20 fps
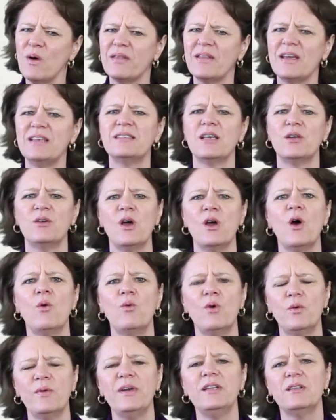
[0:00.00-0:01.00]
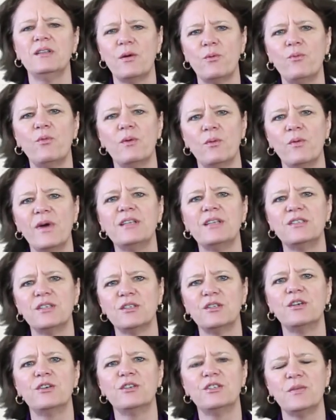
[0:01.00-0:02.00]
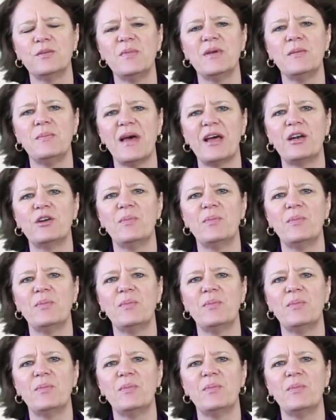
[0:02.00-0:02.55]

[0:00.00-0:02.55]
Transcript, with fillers: And I said, Well, we went to learn to be better